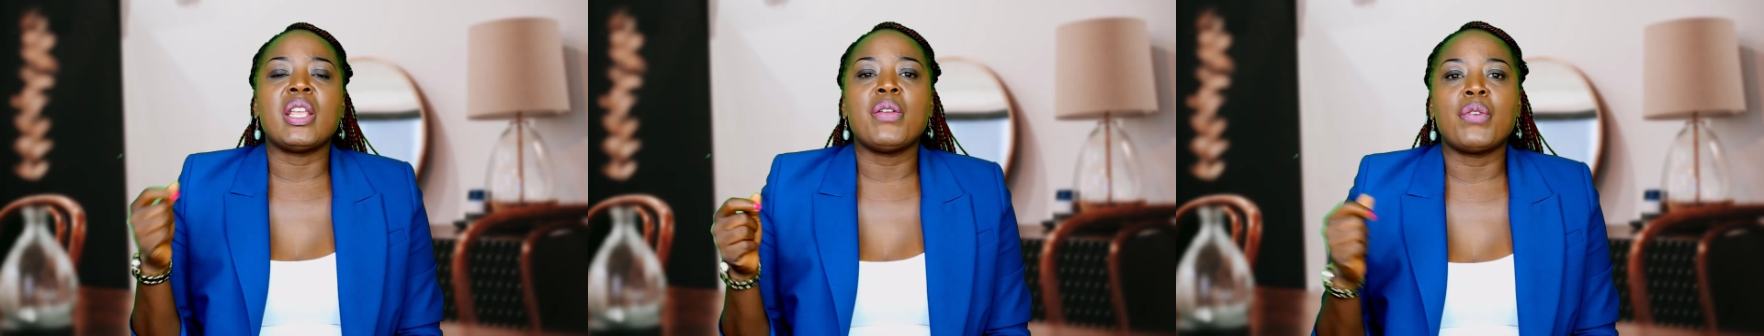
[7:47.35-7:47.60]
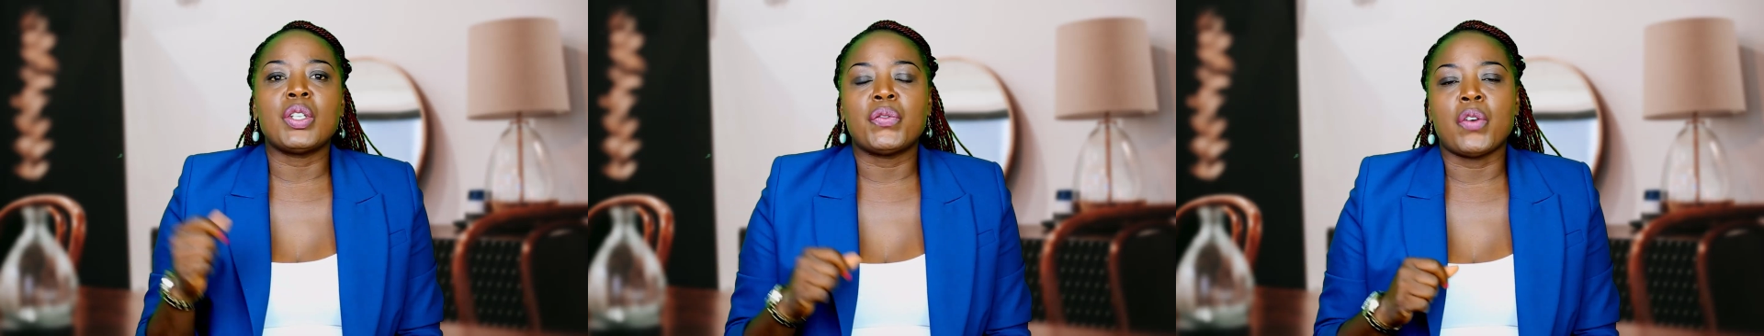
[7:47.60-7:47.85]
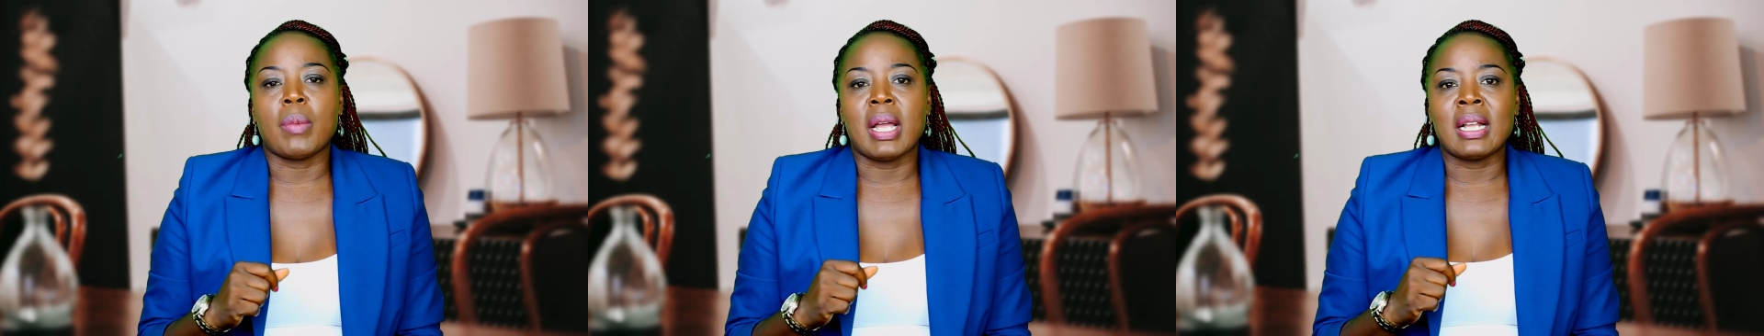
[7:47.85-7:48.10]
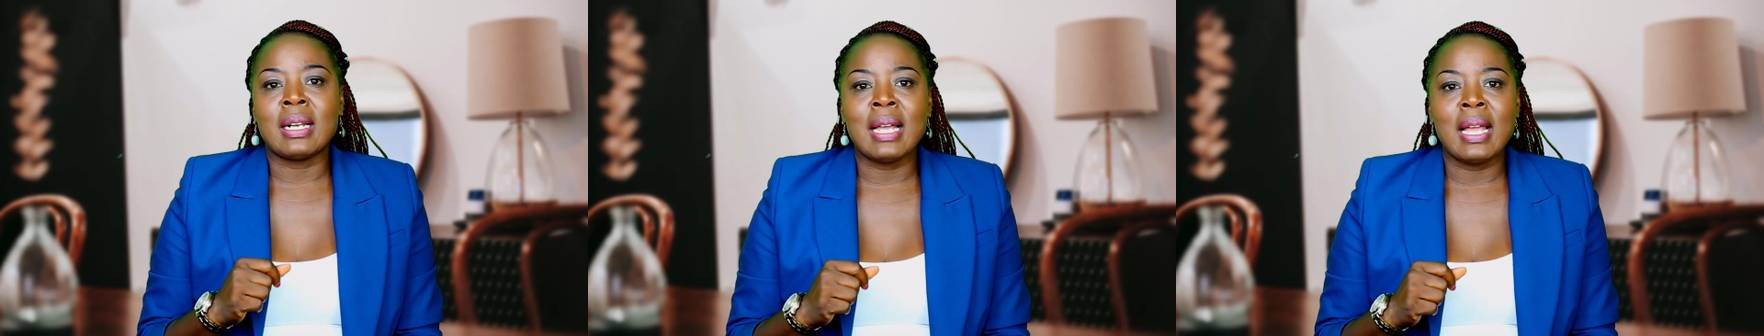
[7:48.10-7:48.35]
invoice for
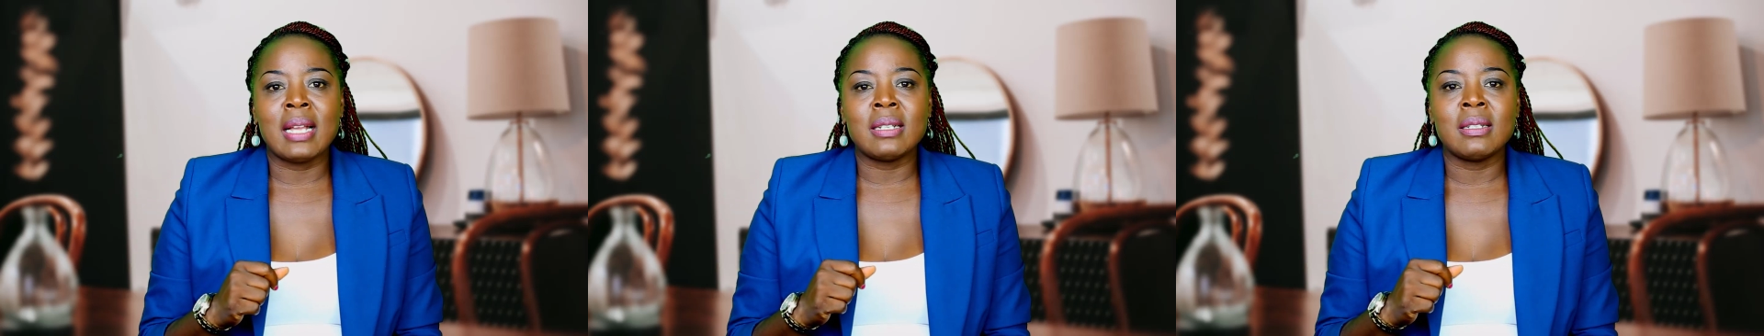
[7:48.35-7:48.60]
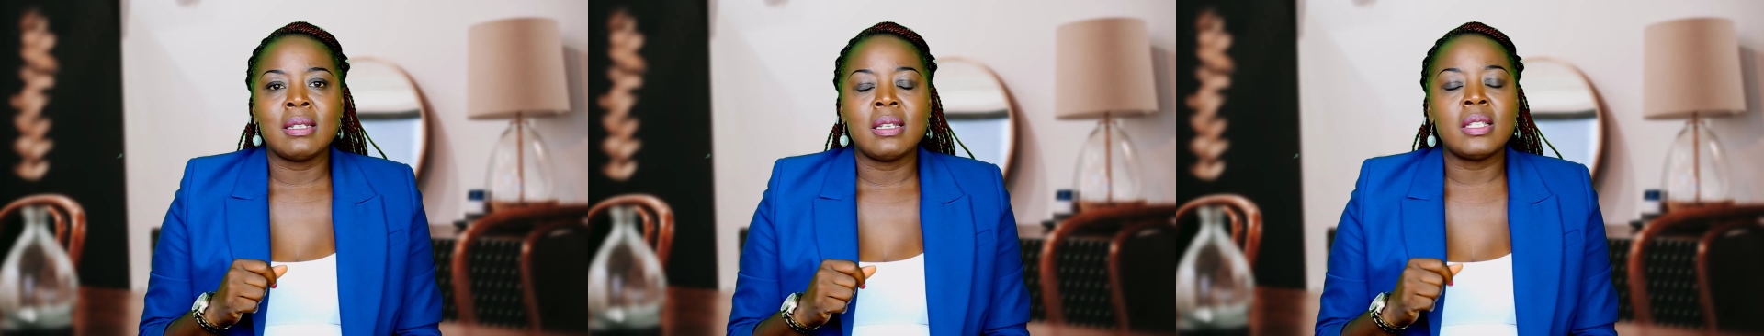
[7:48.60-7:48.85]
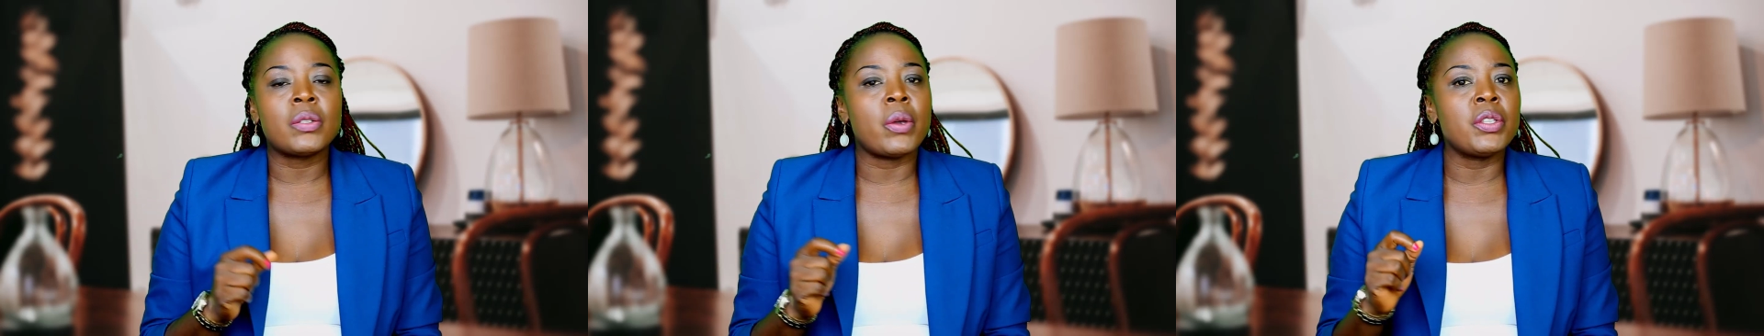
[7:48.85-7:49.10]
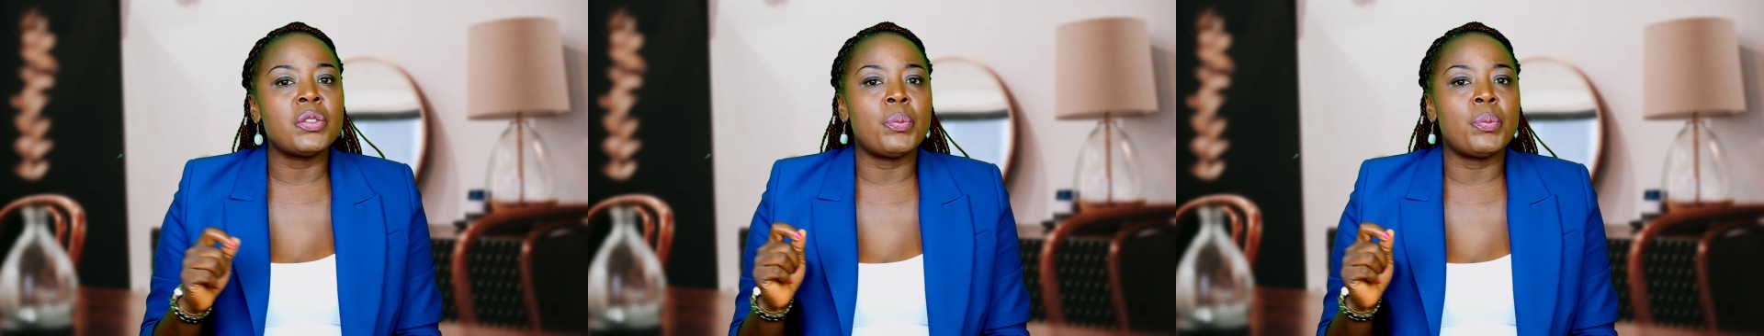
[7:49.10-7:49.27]
my client, it's going to